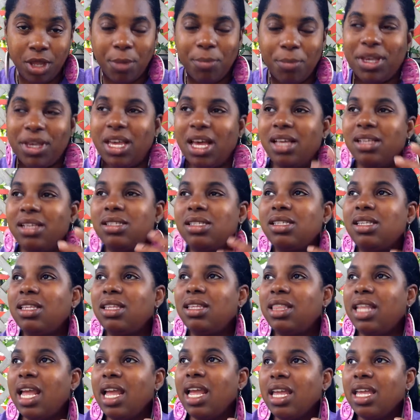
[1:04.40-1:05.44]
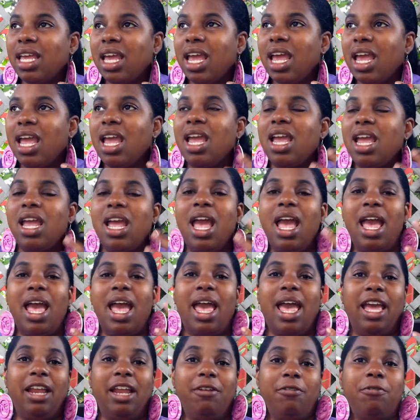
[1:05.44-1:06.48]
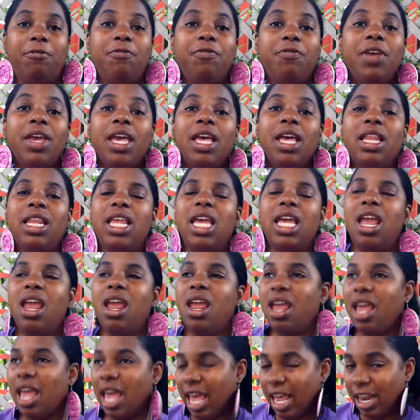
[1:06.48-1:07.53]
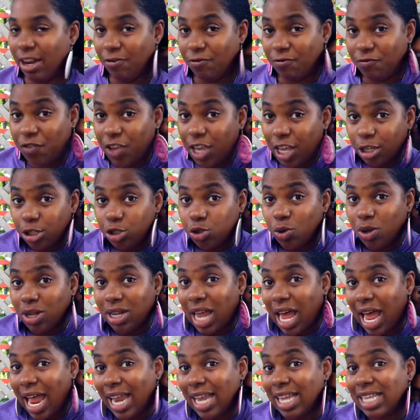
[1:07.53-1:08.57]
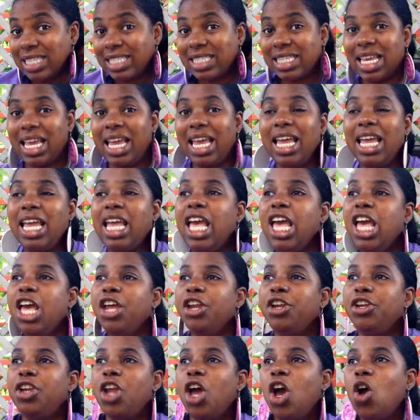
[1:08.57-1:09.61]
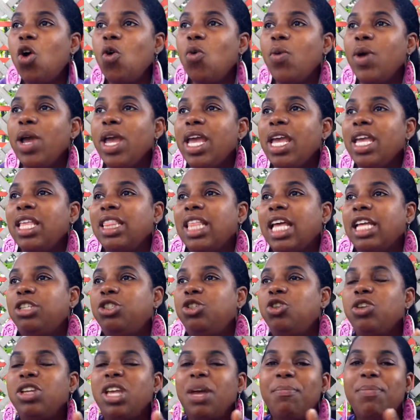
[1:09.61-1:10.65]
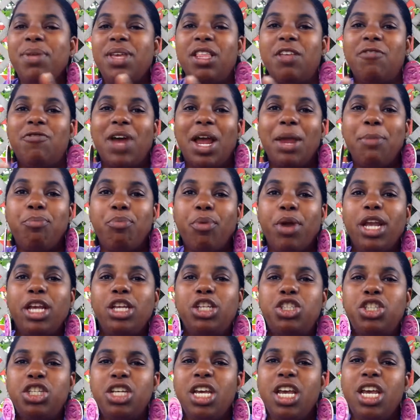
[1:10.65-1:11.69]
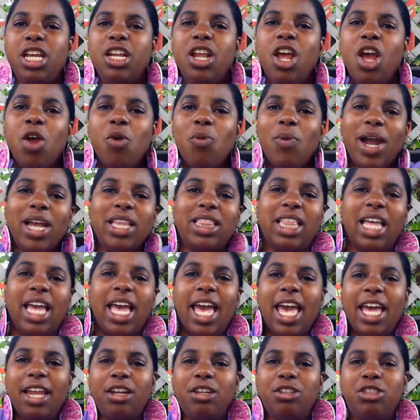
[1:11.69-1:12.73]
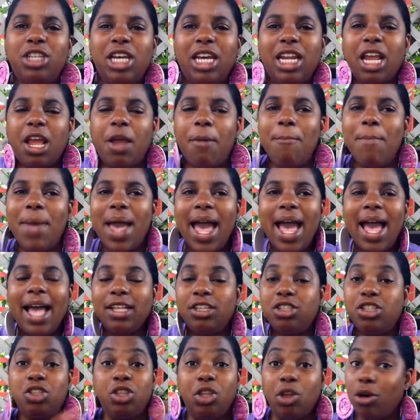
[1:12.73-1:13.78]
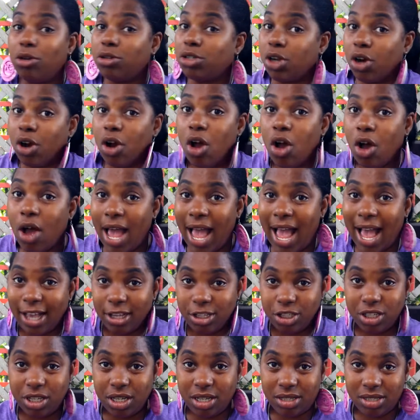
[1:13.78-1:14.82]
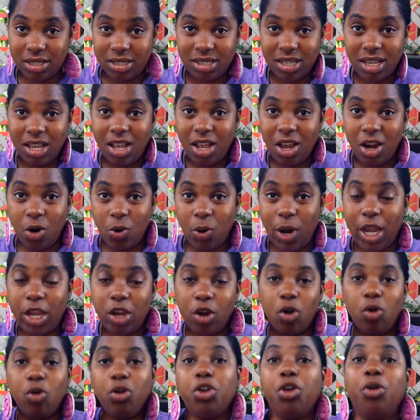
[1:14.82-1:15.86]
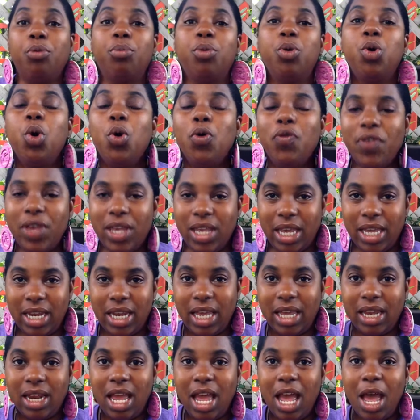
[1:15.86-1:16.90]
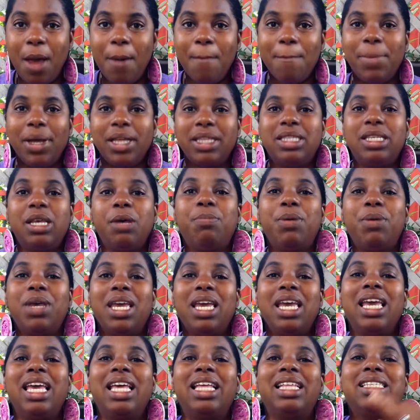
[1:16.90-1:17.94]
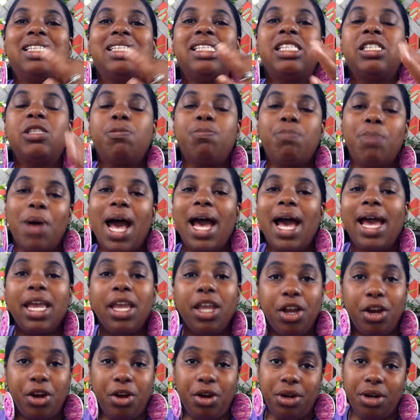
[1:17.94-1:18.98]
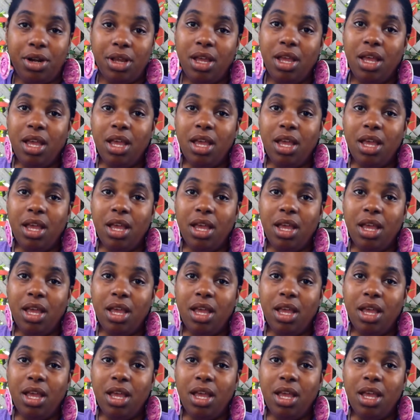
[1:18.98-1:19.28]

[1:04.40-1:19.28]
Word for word: because thinking and feeling and visualizing knowing that you can be the vibration right the energetic match those are all actions all right you're, you're moving in it but to be inspired